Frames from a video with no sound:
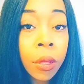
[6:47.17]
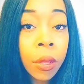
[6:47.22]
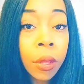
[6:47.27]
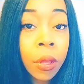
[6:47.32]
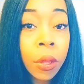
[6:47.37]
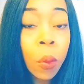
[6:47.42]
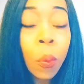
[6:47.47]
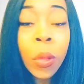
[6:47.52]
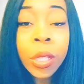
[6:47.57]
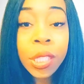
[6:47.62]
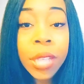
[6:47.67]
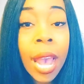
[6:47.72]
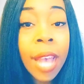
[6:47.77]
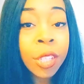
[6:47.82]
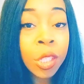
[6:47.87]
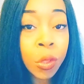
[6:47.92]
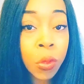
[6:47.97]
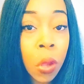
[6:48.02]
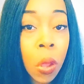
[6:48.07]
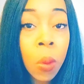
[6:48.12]
which I
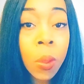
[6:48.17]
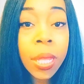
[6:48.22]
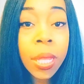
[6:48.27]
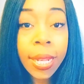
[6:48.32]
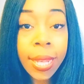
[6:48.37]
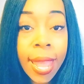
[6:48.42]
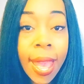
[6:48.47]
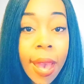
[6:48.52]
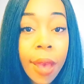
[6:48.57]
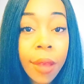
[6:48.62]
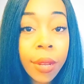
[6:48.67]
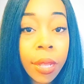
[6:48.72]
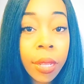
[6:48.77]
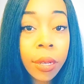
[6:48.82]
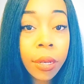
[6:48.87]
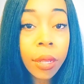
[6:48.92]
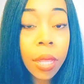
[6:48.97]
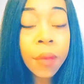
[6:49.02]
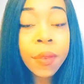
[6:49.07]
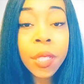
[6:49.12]
strongly doubt it.
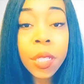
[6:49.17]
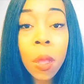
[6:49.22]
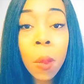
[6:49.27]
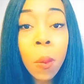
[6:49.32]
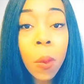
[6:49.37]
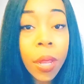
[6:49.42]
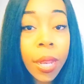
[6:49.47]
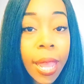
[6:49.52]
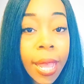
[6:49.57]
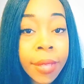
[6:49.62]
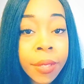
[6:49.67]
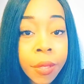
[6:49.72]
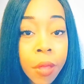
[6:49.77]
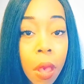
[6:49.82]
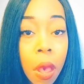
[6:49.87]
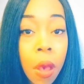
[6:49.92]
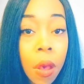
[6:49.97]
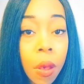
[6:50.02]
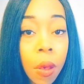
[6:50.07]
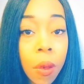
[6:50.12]
If someone has
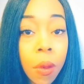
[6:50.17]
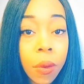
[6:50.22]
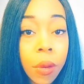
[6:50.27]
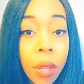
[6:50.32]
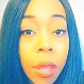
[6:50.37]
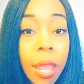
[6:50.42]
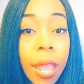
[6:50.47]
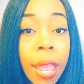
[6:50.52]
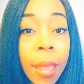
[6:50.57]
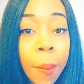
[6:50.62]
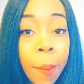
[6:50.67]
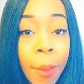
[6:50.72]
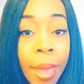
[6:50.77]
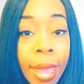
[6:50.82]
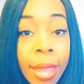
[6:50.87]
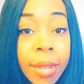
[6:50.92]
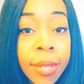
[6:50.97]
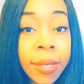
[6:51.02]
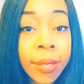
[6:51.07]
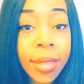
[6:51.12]
called and
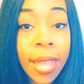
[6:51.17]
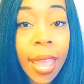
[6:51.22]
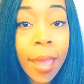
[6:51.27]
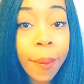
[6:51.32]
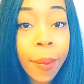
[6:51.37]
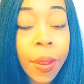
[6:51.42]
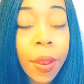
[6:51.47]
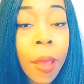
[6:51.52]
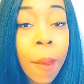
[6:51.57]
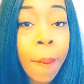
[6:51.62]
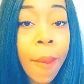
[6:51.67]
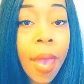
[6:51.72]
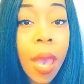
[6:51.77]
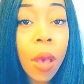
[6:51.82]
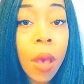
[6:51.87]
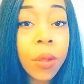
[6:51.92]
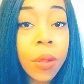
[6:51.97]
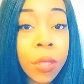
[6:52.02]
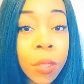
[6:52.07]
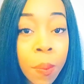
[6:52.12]
made a statement
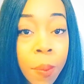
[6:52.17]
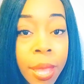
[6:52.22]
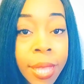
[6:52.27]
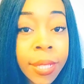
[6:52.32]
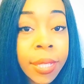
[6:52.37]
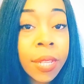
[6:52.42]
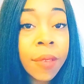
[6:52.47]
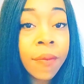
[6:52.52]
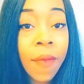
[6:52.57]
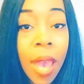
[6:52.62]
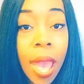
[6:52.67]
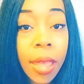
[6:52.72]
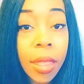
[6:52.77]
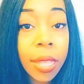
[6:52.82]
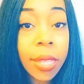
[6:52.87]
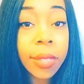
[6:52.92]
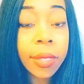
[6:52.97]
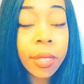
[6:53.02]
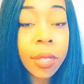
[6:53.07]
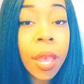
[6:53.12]
about domestic
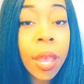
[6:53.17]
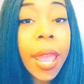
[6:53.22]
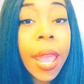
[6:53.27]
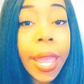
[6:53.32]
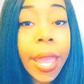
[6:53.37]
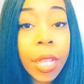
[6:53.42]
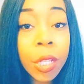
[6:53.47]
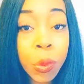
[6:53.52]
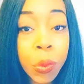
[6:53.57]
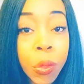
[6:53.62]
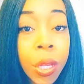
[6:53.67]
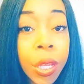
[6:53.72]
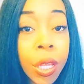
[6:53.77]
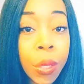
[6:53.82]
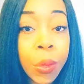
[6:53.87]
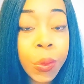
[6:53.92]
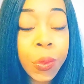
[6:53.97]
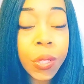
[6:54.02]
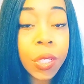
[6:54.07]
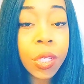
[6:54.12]
violence and drug
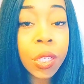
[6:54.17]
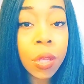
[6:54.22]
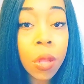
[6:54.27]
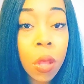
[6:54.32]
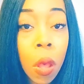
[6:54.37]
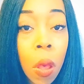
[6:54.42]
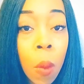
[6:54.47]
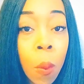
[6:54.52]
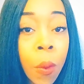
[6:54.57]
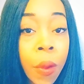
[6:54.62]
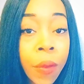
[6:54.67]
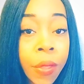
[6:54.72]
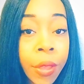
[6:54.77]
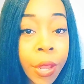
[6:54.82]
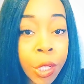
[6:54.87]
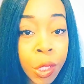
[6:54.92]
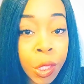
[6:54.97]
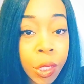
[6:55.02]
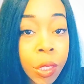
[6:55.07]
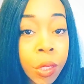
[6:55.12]
usage in the home where
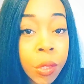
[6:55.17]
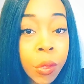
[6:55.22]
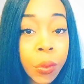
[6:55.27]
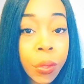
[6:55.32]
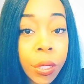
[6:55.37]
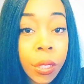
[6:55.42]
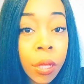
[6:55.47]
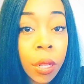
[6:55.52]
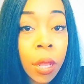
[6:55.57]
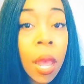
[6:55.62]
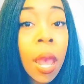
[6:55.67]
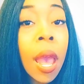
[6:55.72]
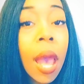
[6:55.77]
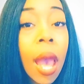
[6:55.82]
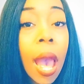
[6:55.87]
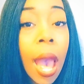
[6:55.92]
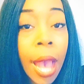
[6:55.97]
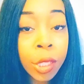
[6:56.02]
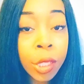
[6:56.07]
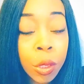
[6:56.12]
there's children,
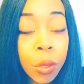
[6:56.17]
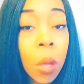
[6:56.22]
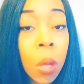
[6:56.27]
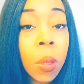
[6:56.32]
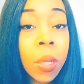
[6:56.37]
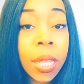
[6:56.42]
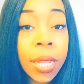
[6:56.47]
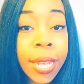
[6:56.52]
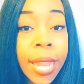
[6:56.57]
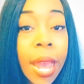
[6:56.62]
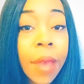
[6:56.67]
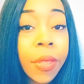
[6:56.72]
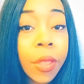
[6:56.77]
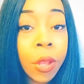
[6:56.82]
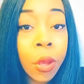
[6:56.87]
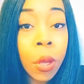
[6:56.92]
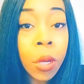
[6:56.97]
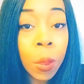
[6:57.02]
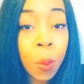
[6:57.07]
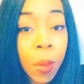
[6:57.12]
I strongly doubt they're
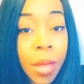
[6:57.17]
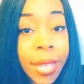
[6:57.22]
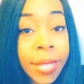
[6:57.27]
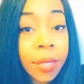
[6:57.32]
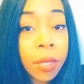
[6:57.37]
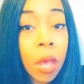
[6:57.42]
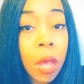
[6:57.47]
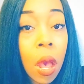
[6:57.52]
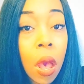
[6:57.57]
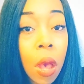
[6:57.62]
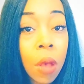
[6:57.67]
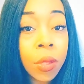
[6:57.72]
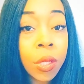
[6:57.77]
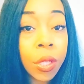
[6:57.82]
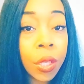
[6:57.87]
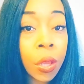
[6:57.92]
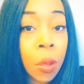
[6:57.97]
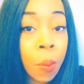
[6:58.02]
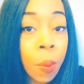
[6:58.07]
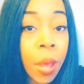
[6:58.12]
going to place a call to
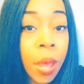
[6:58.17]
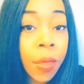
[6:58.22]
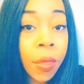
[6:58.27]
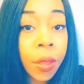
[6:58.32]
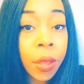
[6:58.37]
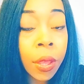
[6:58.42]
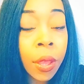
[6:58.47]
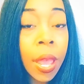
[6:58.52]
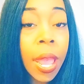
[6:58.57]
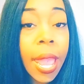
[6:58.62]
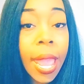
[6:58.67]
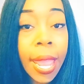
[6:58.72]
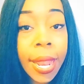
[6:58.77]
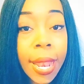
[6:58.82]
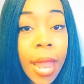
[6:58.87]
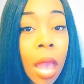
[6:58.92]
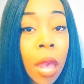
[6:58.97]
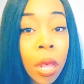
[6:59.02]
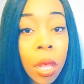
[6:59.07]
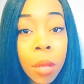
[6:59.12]
your mother and
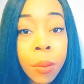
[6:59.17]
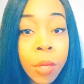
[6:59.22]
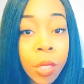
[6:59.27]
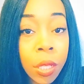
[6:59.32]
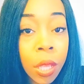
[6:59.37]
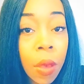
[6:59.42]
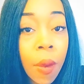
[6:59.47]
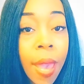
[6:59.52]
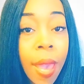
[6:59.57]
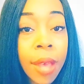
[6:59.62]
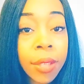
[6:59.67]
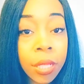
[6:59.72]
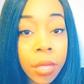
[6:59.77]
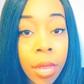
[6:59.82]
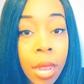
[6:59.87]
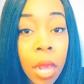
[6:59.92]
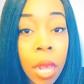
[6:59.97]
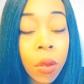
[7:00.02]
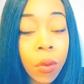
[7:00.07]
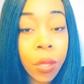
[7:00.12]
not come to your house and
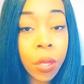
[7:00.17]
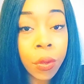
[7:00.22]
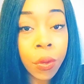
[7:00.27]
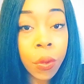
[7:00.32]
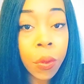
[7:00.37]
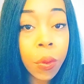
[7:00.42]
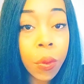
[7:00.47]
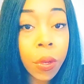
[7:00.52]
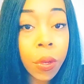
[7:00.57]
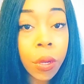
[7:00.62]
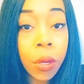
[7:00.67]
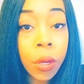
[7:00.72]
knock on your door.